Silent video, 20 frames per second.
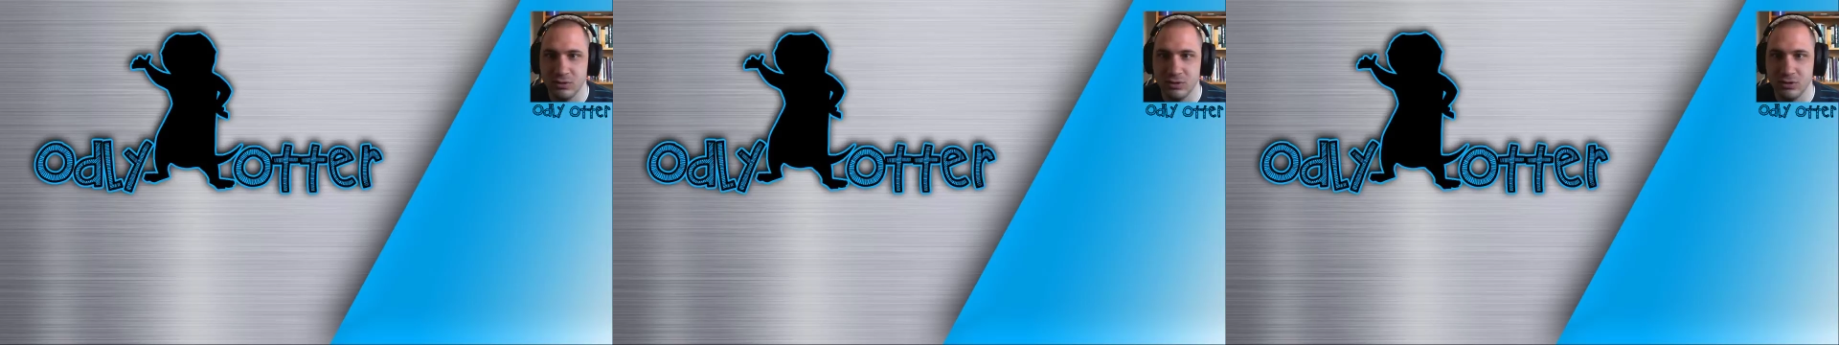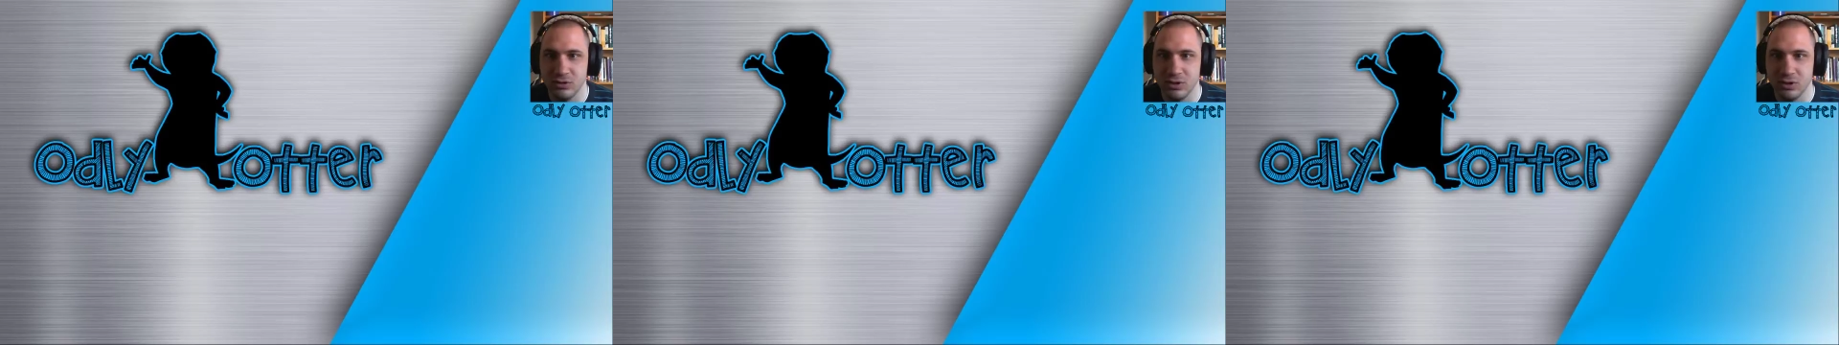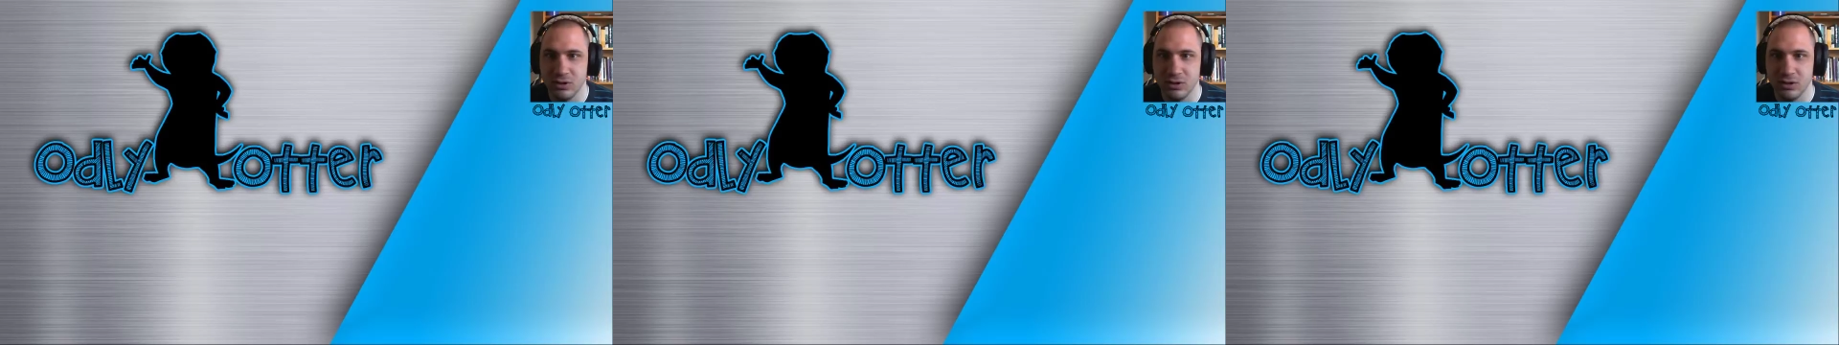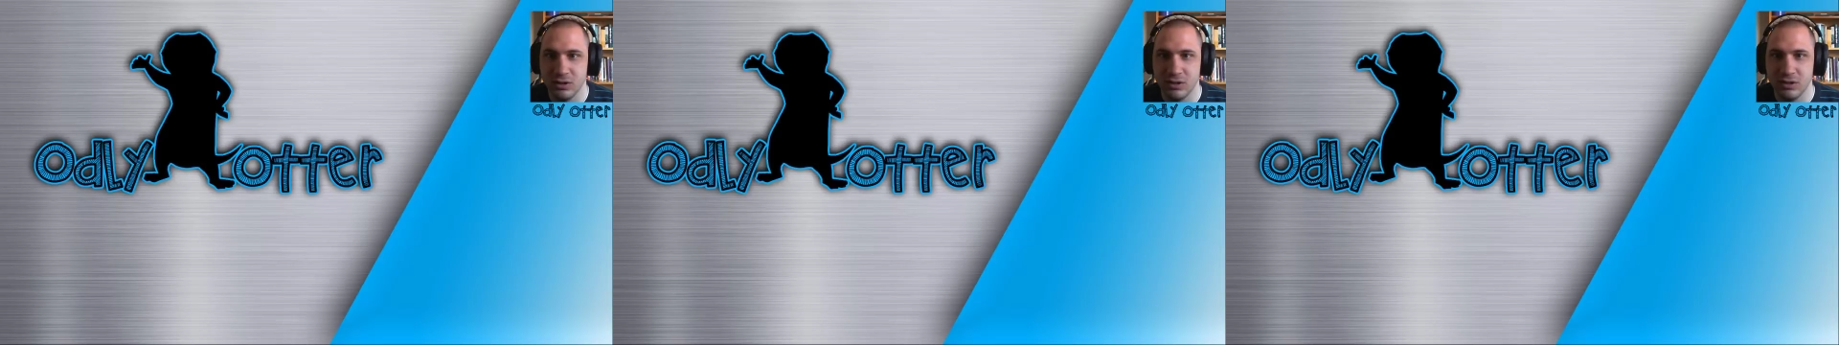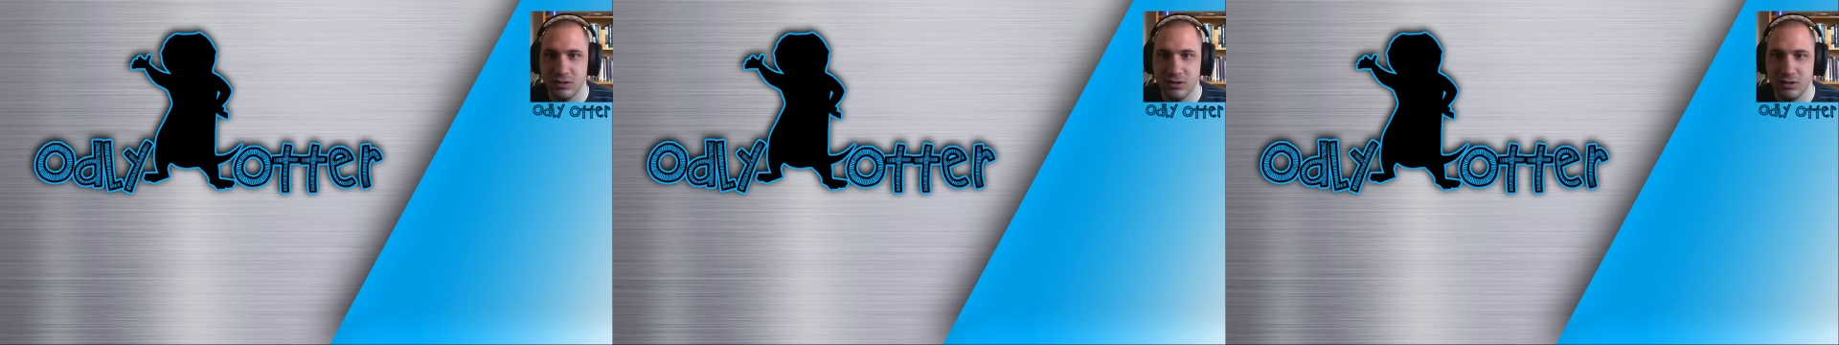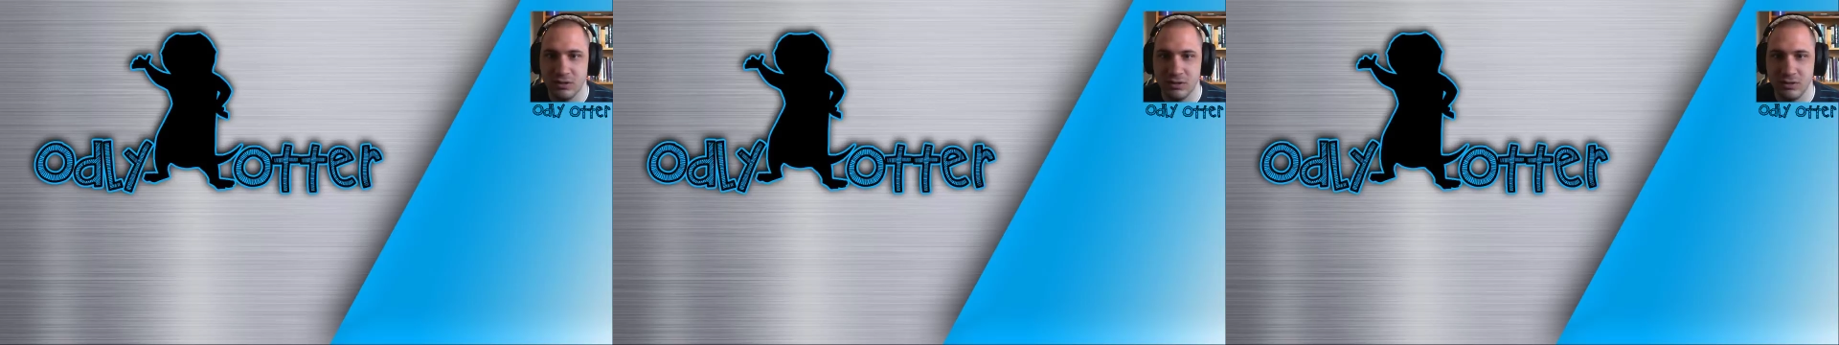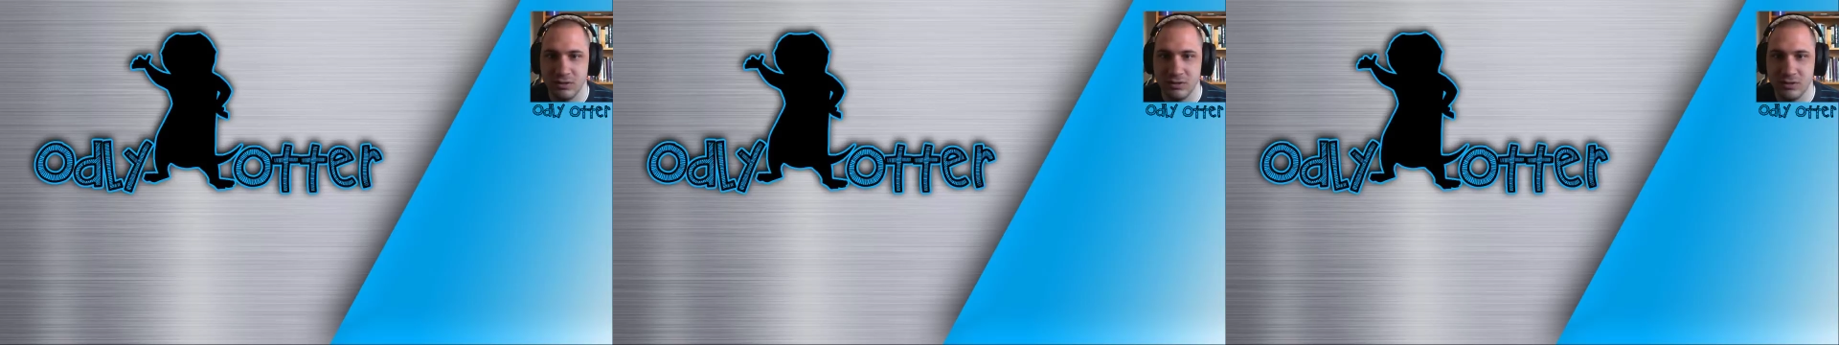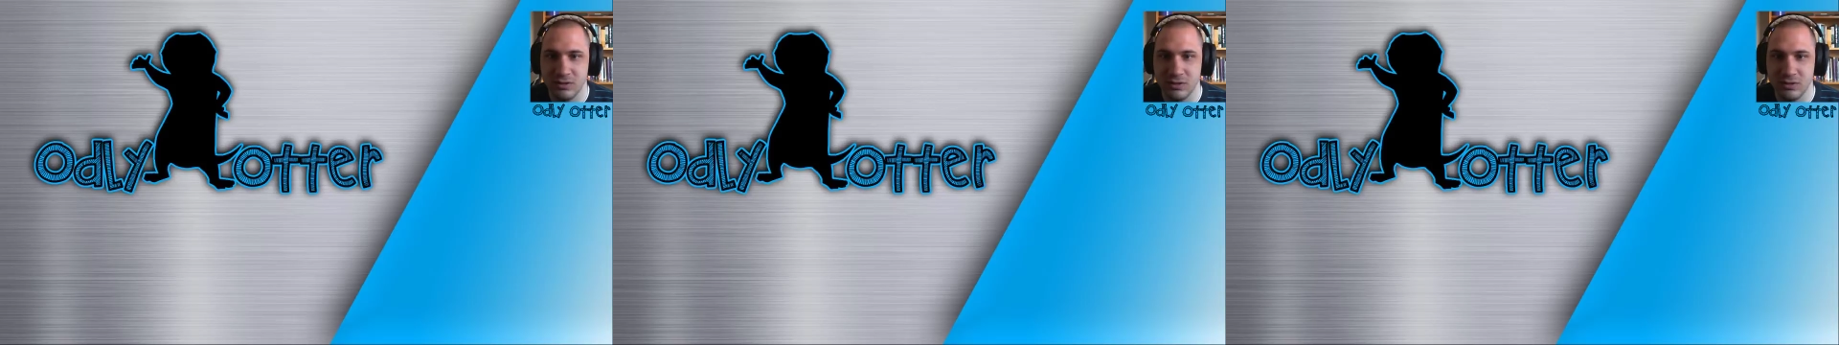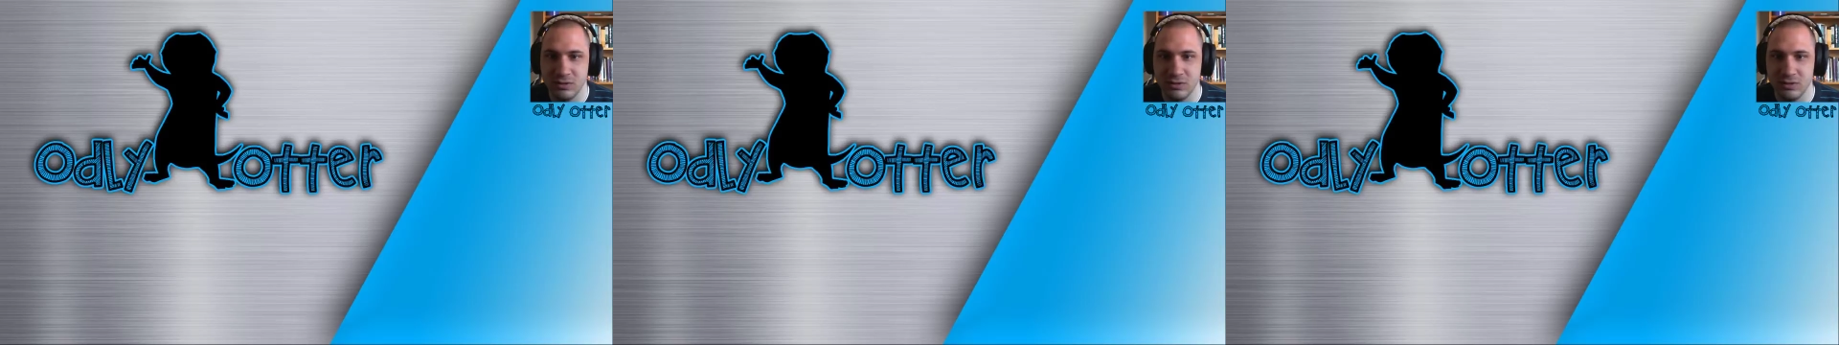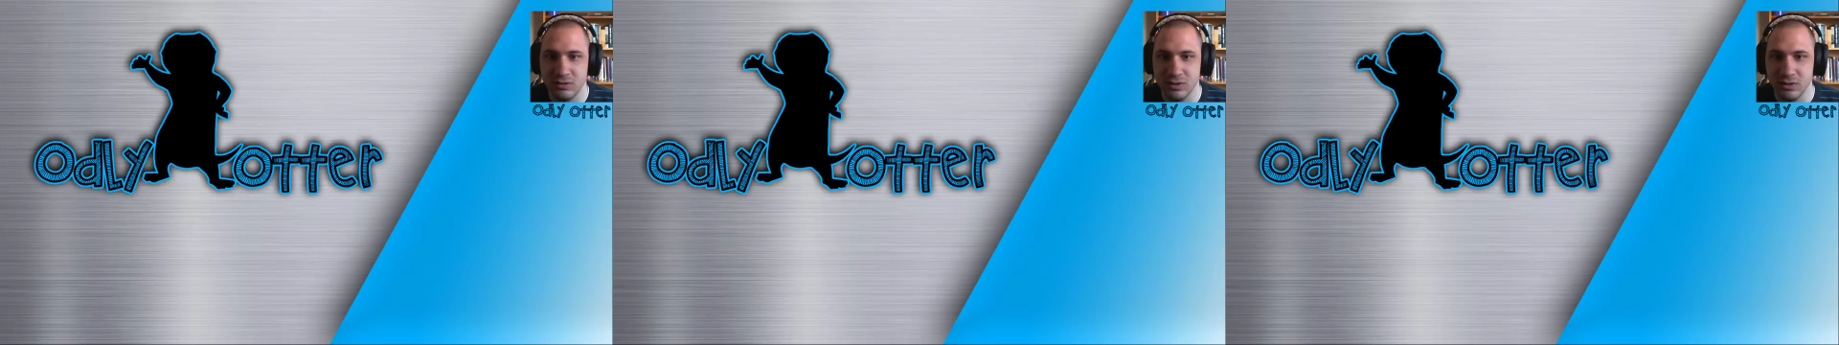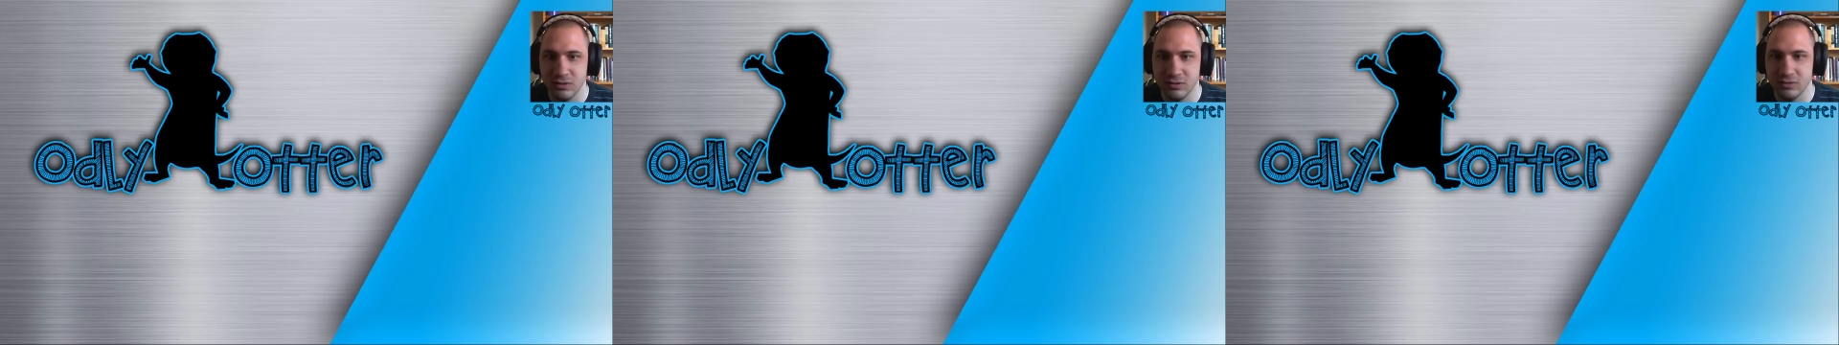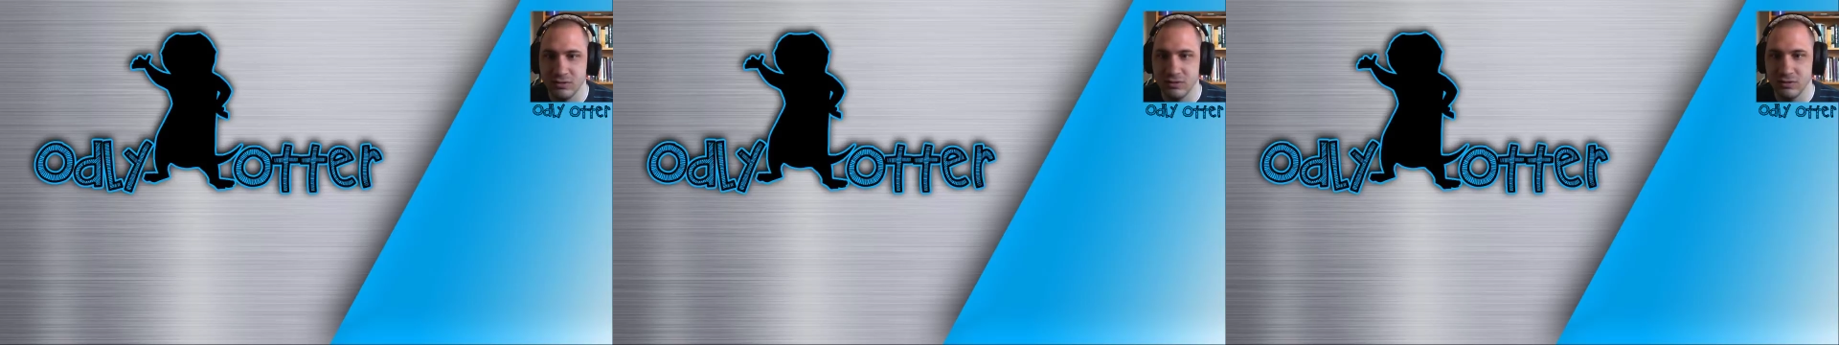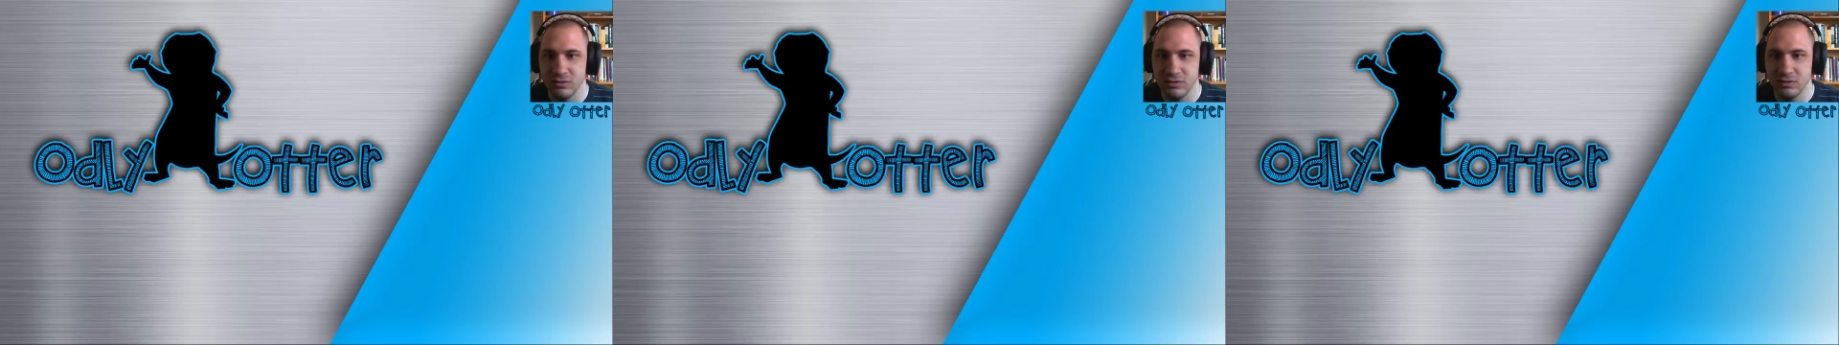Sonic the Secret Rings.